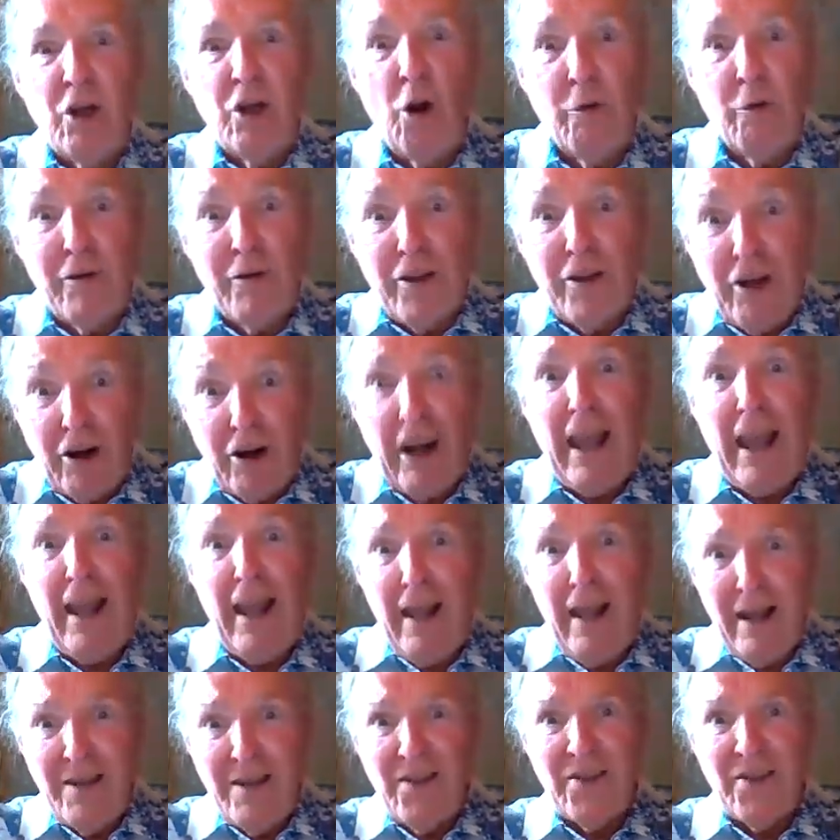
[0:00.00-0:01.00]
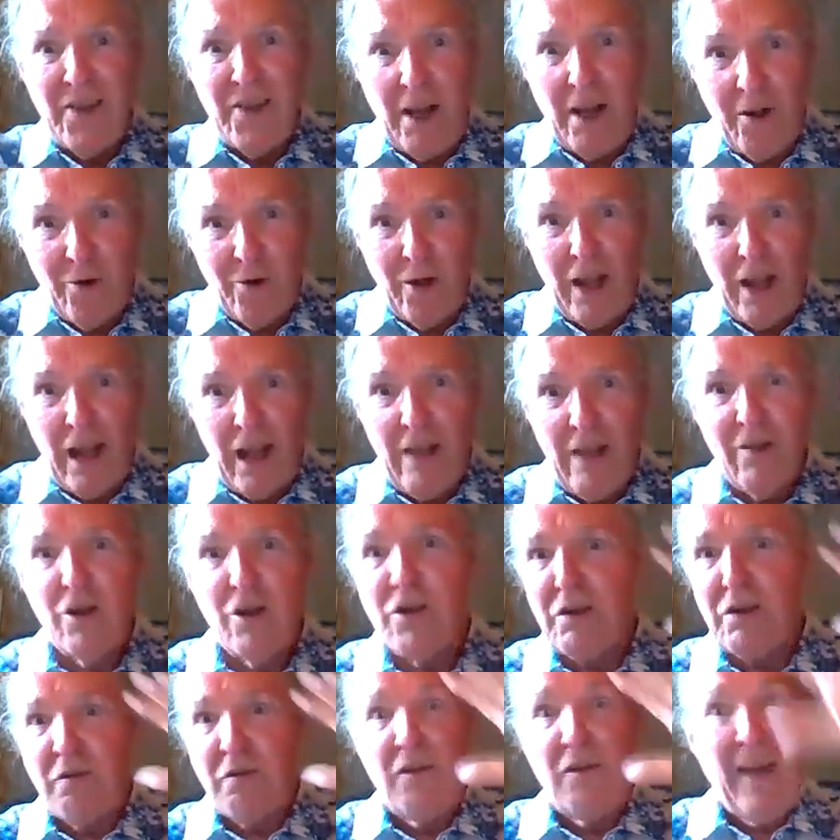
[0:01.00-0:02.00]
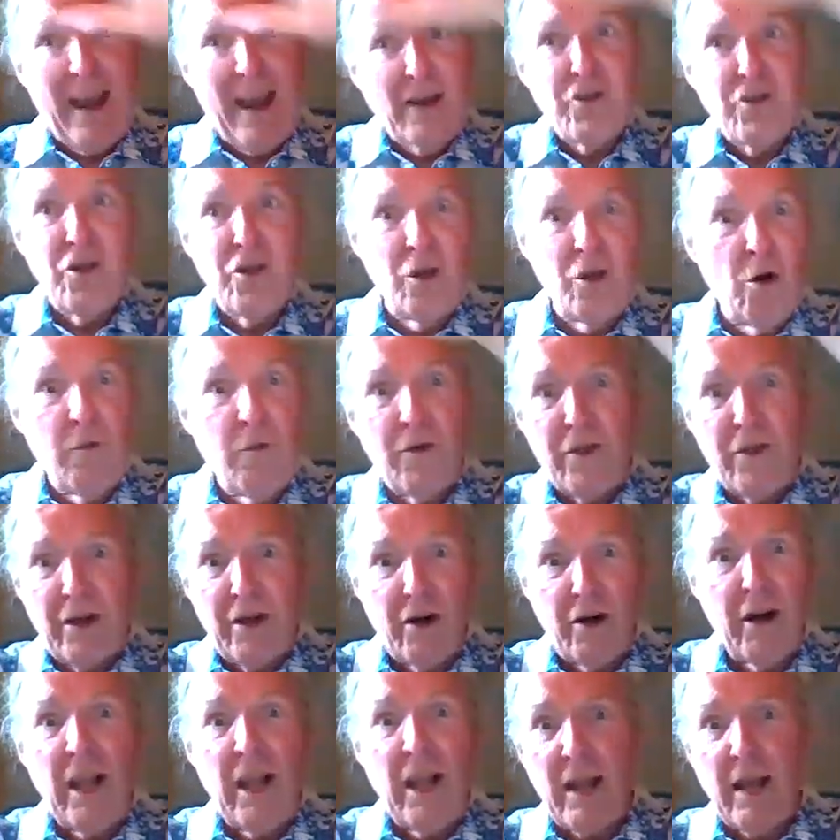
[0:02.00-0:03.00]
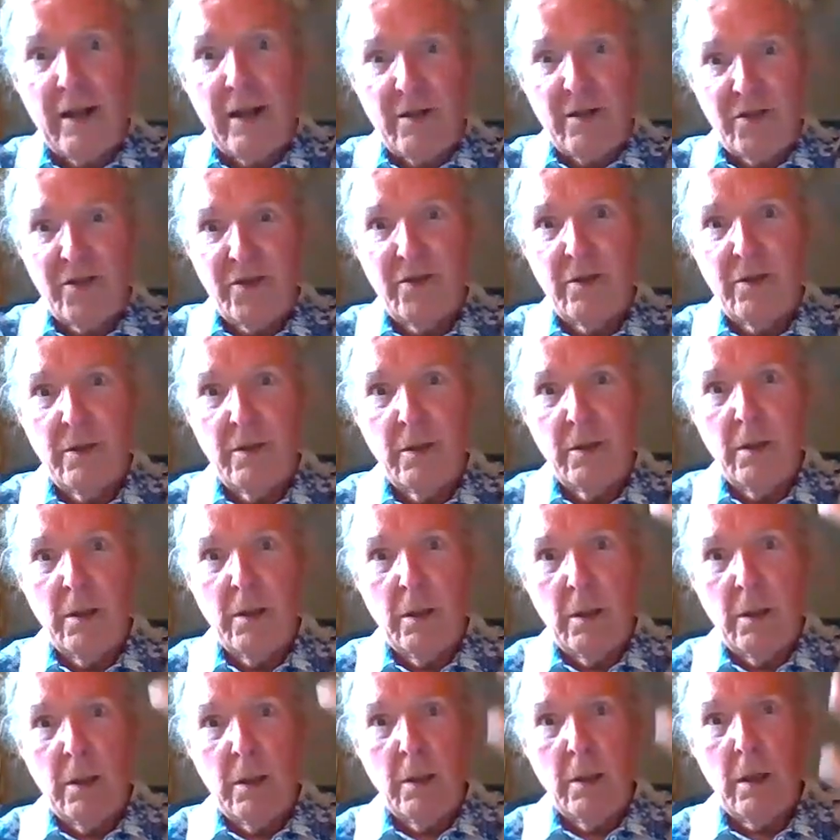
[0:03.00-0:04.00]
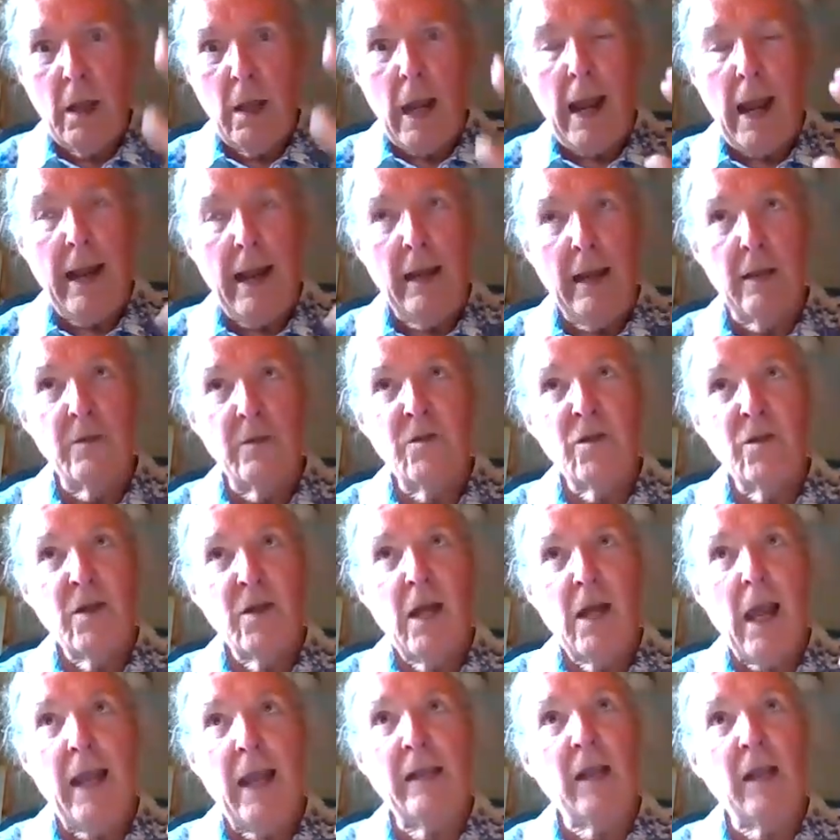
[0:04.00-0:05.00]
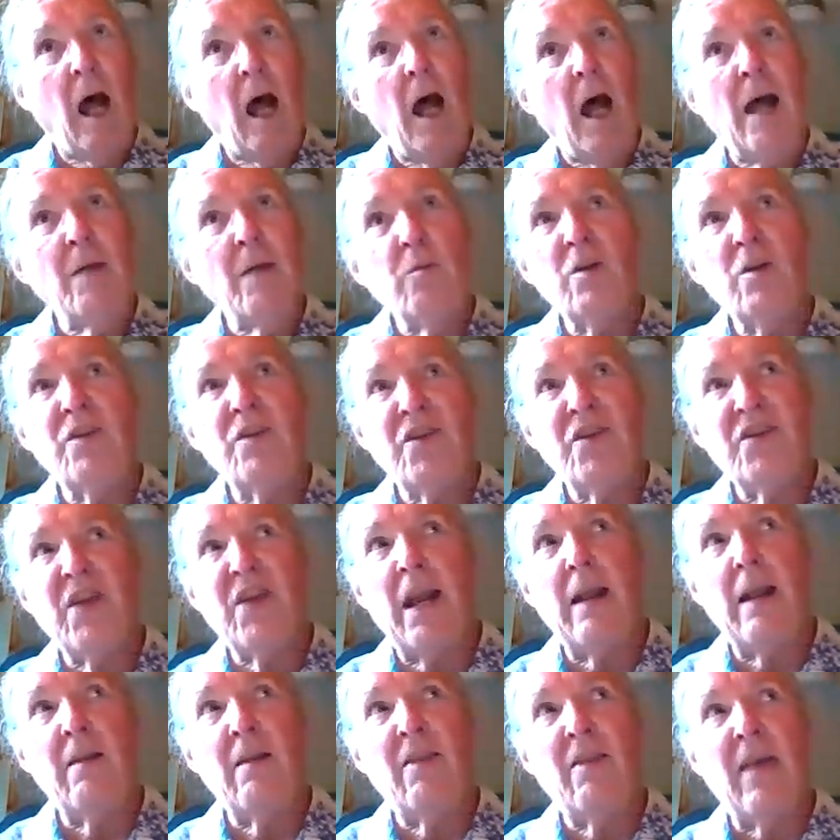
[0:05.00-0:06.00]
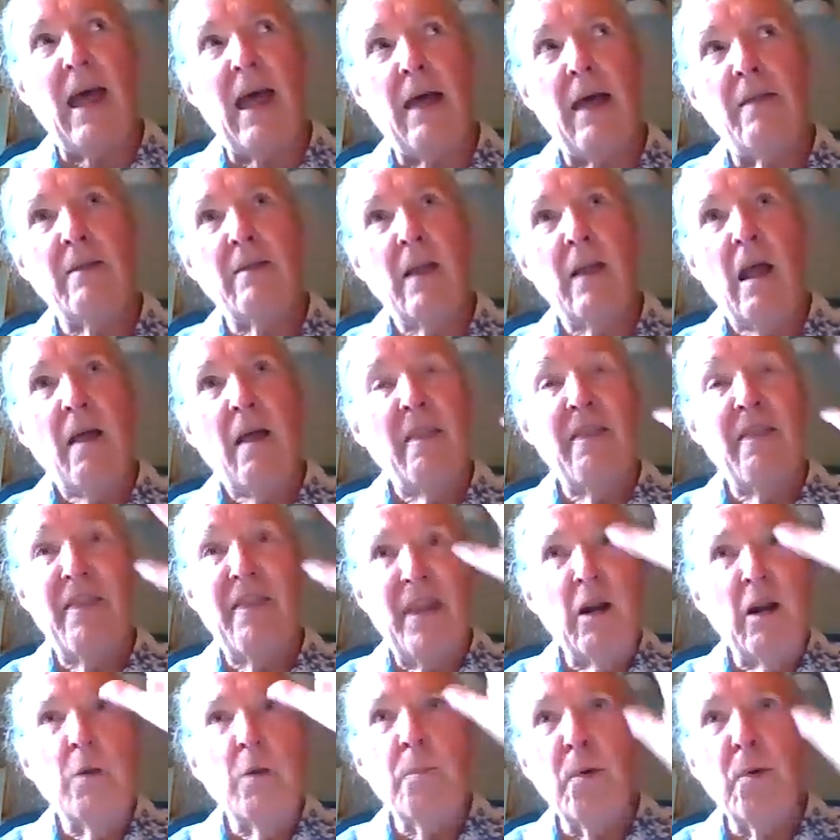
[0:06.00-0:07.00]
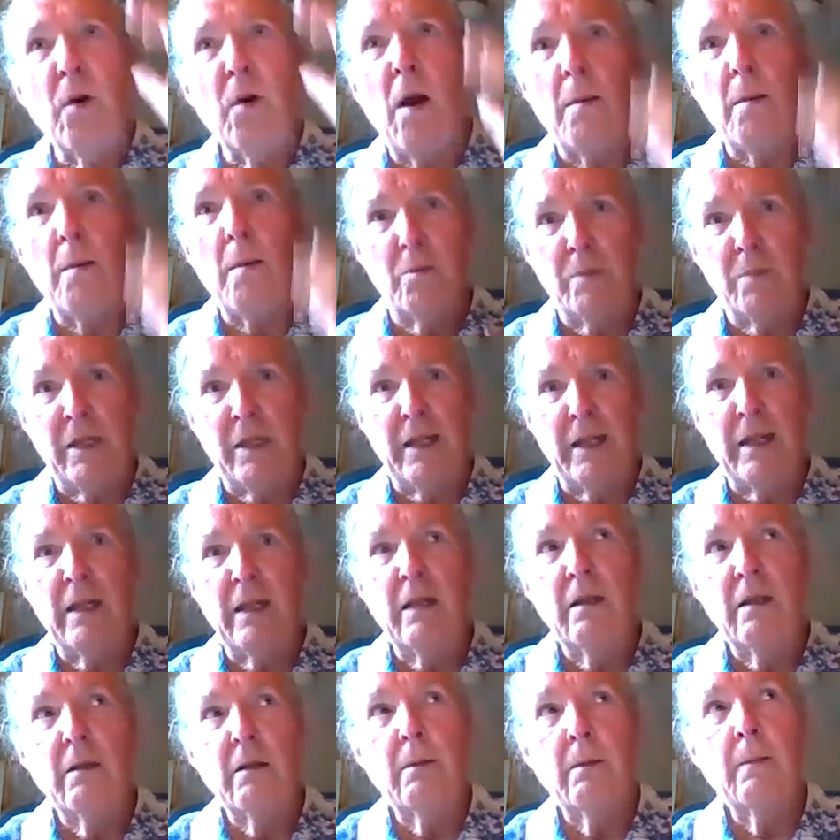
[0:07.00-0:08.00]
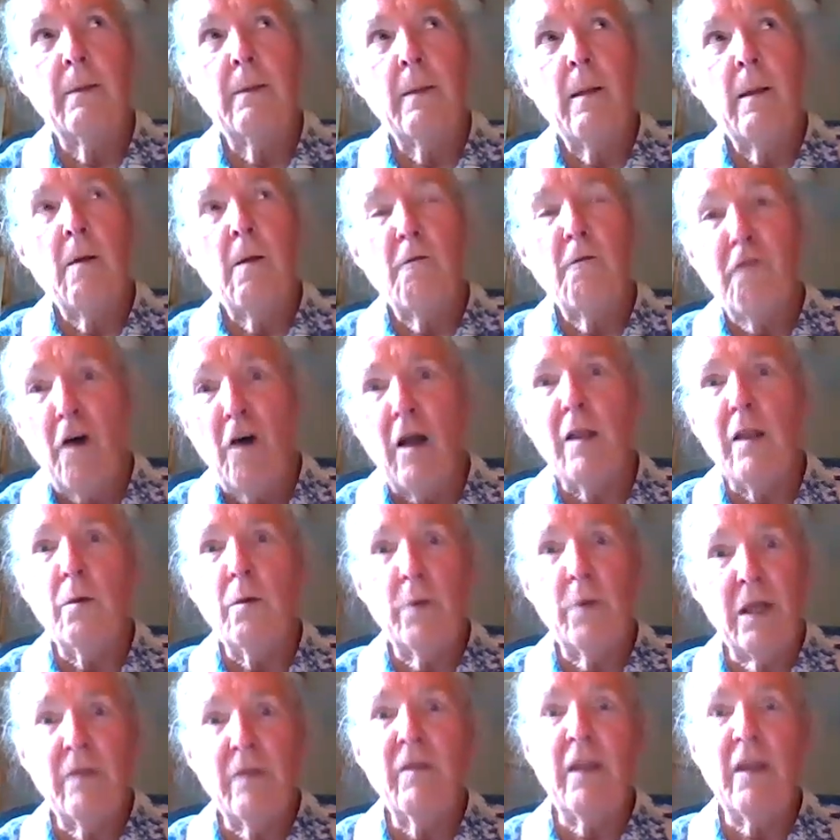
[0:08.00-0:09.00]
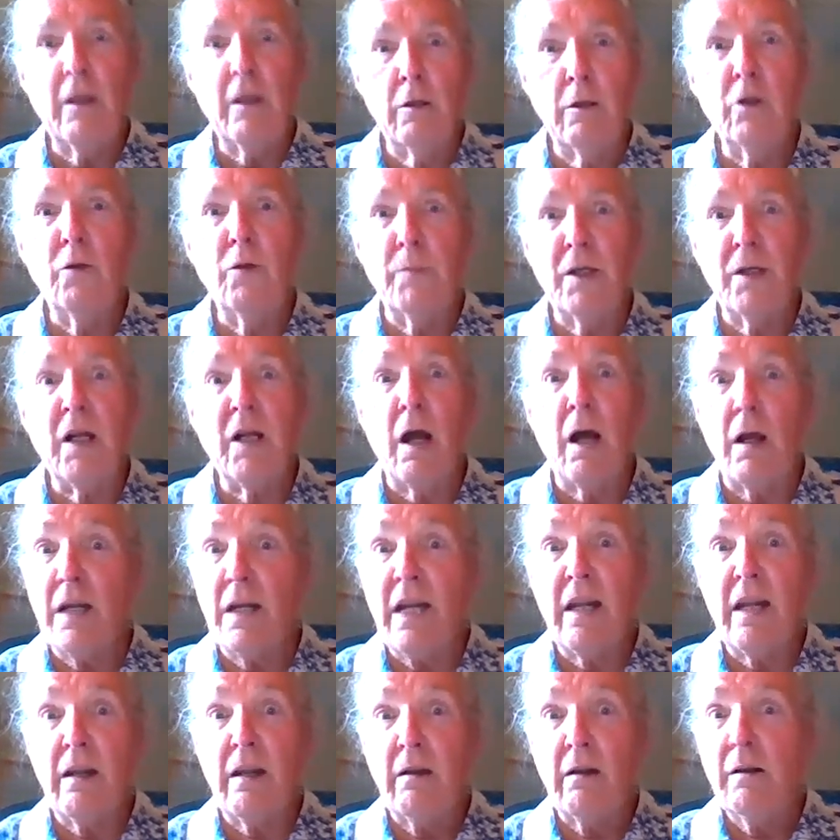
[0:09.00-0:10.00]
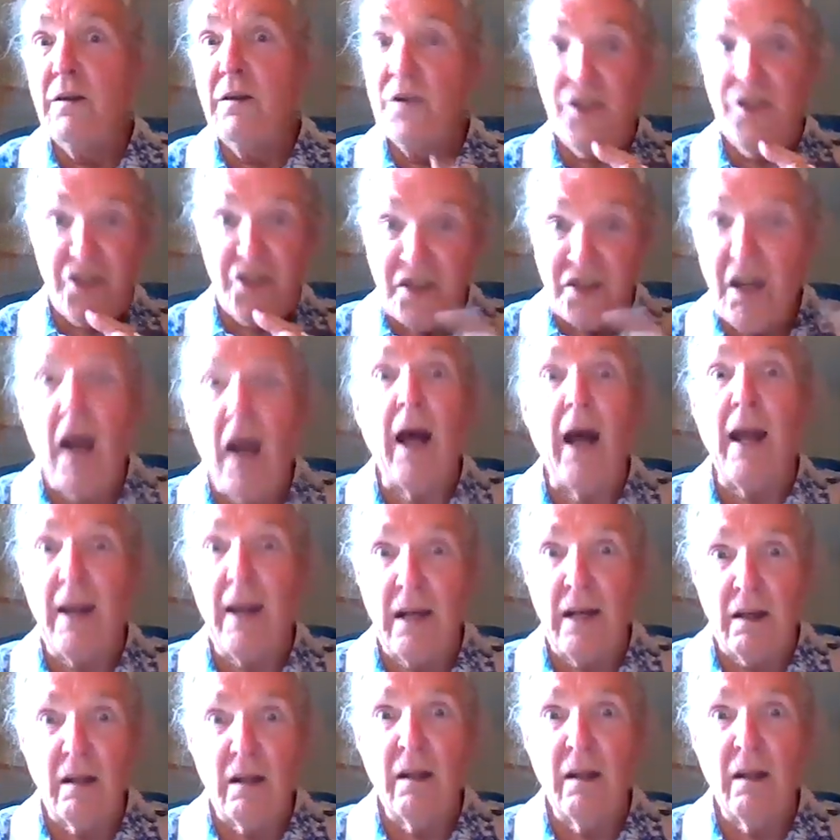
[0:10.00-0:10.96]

over their heads. Okay, there's a faction over their heads, and I would say that they're probably following the Illuminati side.